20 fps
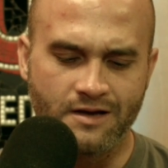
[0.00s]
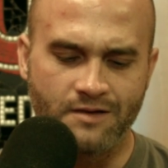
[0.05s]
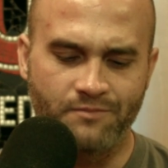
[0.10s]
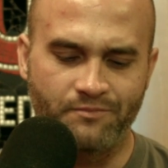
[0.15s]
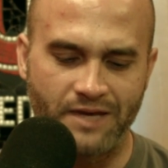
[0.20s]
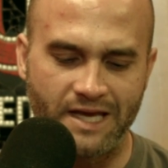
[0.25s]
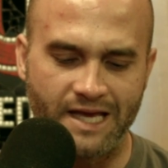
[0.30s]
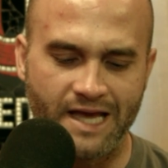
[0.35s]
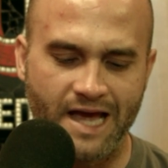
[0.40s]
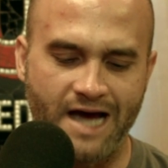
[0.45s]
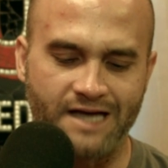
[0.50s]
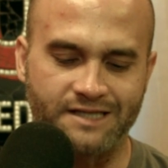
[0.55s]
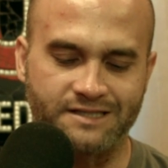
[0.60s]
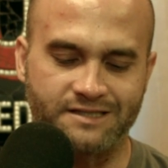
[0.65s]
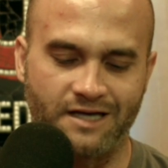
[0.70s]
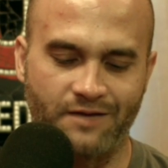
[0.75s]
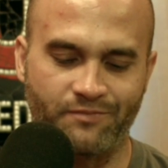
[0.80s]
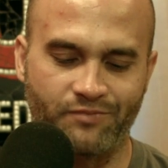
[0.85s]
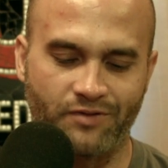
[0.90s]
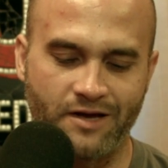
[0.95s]

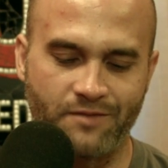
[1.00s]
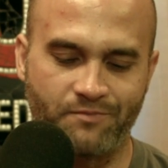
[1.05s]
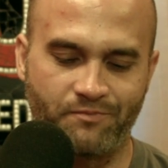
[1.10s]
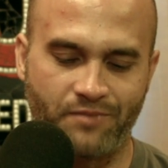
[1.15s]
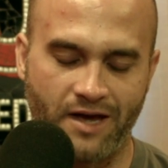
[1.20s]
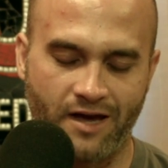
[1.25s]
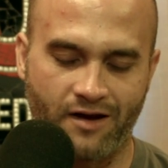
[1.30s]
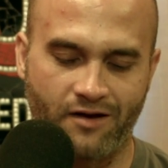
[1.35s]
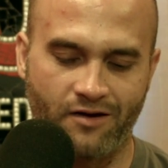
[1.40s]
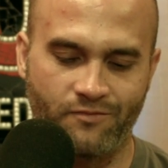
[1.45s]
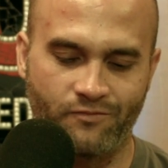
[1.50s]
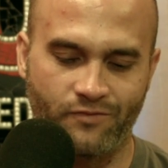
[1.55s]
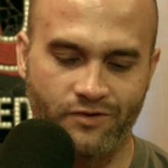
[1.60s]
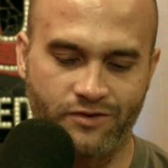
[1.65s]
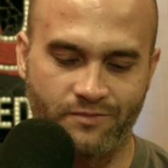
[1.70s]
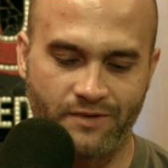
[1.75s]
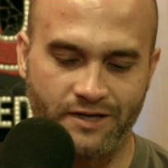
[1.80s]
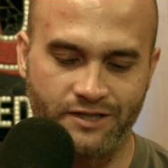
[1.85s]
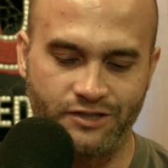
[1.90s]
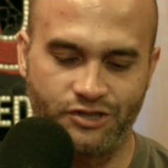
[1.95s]
P.S. I play pick'em
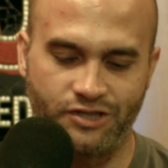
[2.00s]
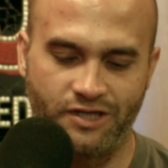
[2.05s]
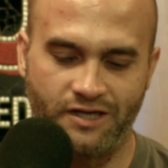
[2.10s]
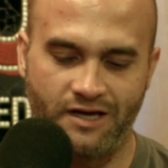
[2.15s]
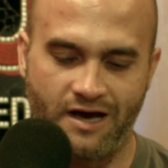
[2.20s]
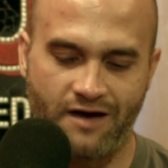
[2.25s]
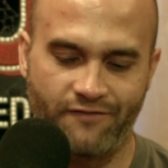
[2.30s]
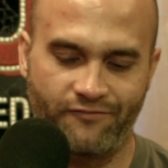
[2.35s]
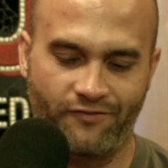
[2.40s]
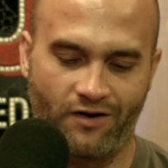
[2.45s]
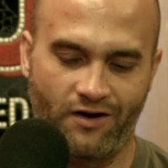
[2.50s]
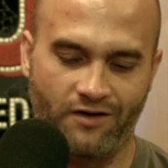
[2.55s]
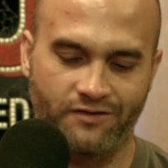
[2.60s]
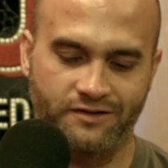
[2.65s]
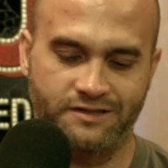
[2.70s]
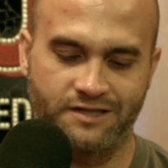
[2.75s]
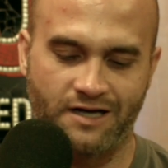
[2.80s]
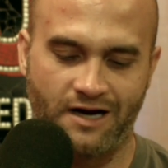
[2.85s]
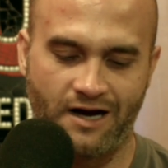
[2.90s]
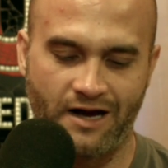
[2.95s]
with my GF all
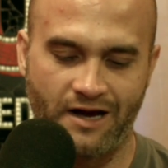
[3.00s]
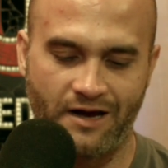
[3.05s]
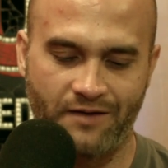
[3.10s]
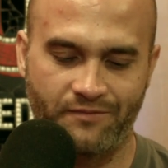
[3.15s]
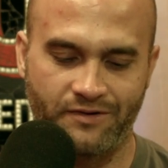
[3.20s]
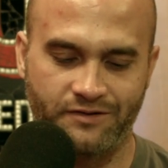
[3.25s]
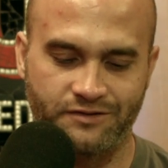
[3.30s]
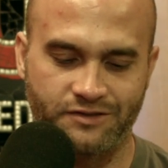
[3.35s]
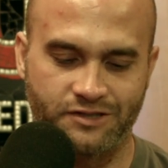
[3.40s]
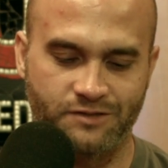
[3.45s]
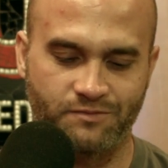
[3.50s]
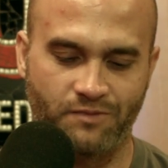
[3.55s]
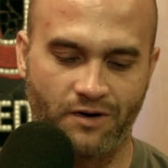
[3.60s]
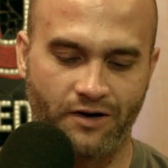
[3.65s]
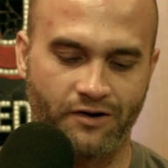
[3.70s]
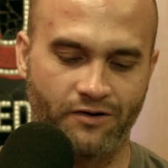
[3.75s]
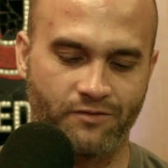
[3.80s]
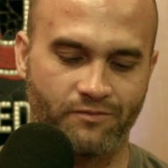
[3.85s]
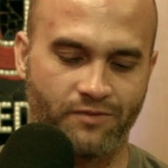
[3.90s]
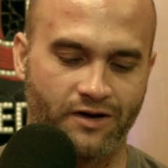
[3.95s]
the time,
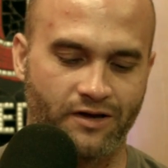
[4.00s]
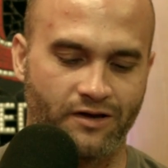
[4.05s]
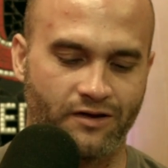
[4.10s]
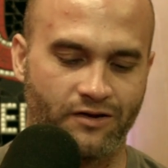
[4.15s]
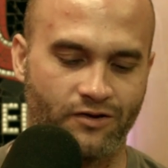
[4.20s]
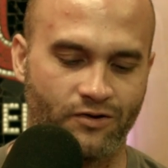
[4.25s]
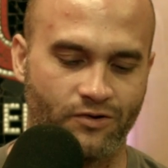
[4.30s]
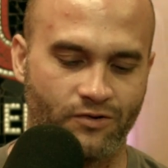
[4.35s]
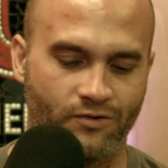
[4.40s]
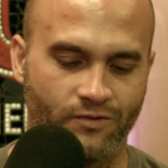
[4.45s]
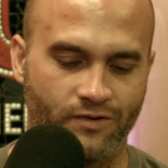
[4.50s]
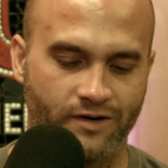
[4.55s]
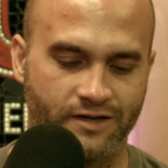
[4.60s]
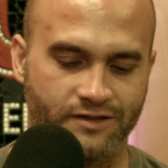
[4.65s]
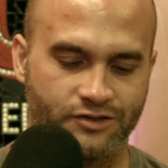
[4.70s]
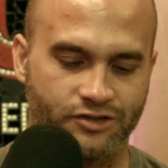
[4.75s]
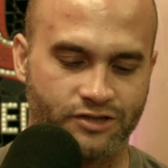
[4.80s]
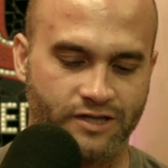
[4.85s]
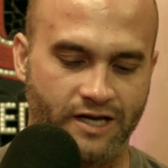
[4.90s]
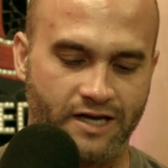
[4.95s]
inspired by you
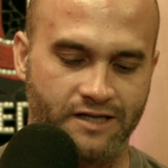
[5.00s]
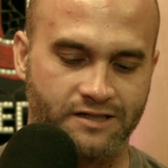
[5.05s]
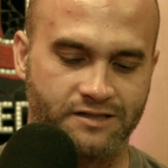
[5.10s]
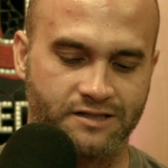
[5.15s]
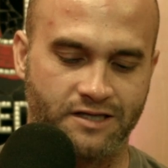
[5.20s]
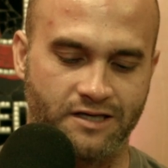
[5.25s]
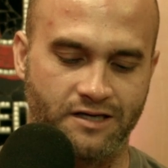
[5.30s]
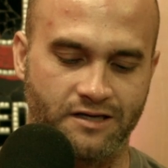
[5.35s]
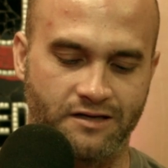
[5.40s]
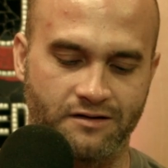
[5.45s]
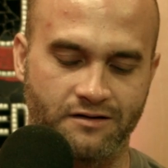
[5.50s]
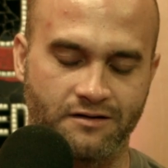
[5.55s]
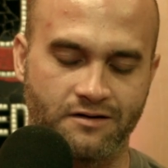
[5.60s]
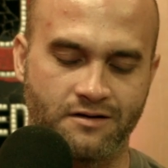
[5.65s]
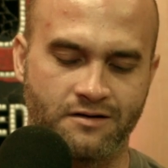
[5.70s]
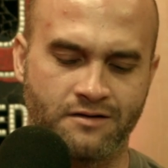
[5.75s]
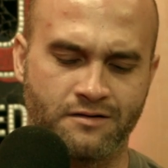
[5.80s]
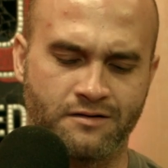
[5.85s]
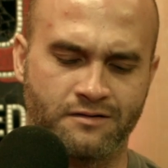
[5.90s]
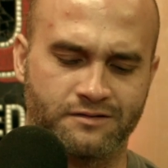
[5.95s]
and JT.
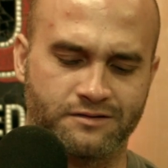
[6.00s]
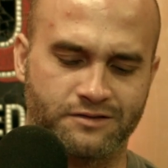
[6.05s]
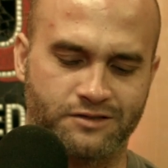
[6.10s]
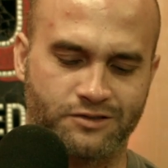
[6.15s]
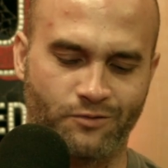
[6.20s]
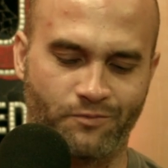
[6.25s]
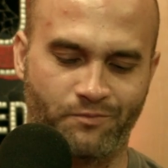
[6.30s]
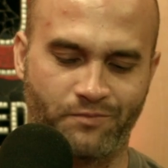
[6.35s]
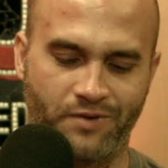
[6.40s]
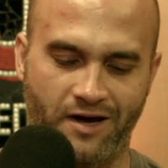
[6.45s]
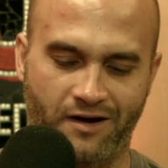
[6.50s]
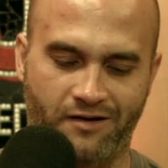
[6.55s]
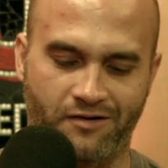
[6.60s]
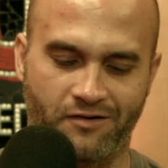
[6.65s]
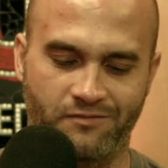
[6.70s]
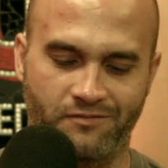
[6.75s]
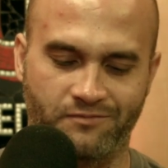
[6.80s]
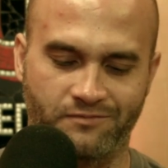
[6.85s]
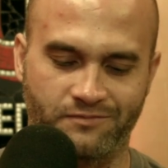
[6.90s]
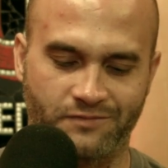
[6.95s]
So pick
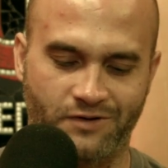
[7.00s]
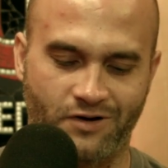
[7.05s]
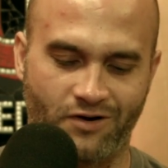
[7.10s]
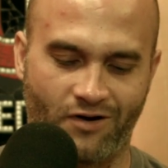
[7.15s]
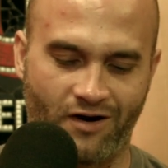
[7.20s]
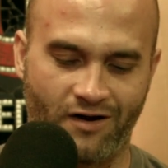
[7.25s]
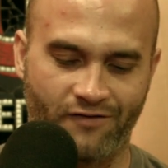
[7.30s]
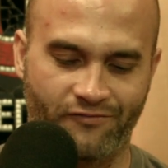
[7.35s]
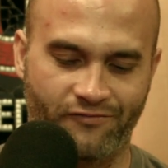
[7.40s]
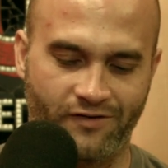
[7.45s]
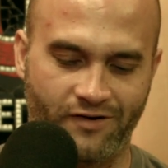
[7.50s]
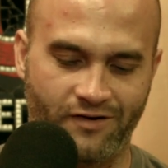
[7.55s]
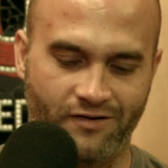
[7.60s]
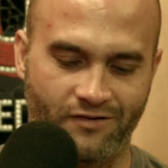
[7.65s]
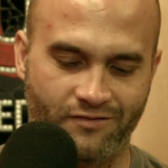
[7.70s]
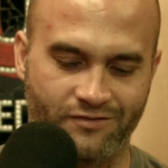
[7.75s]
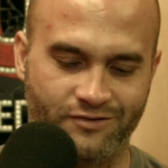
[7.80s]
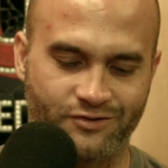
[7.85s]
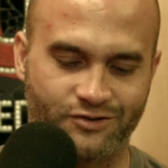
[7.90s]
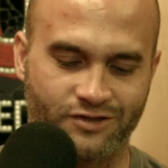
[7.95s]
them: coffee
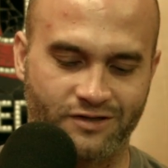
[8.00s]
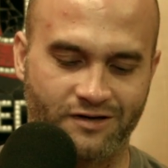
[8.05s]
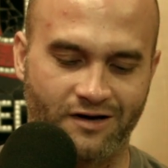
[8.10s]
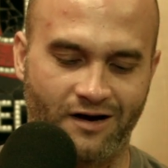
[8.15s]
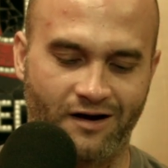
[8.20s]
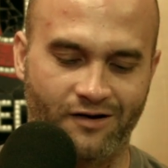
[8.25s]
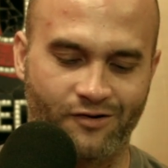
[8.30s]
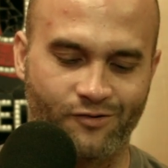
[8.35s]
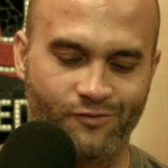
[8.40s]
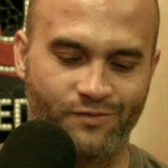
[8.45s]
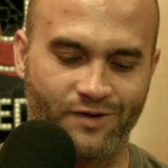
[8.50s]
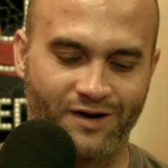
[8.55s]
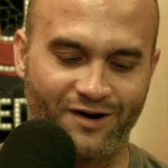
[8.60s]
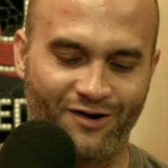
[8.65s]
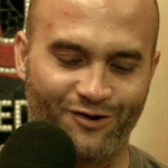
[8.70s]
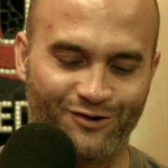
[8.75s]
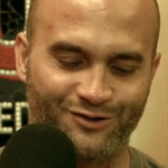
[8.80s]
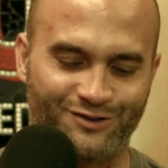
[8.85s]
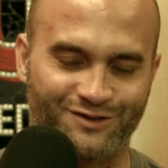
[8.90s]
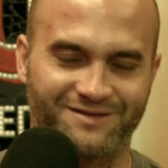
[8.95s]
or the Chicago
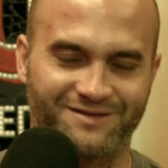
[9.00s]
Bears.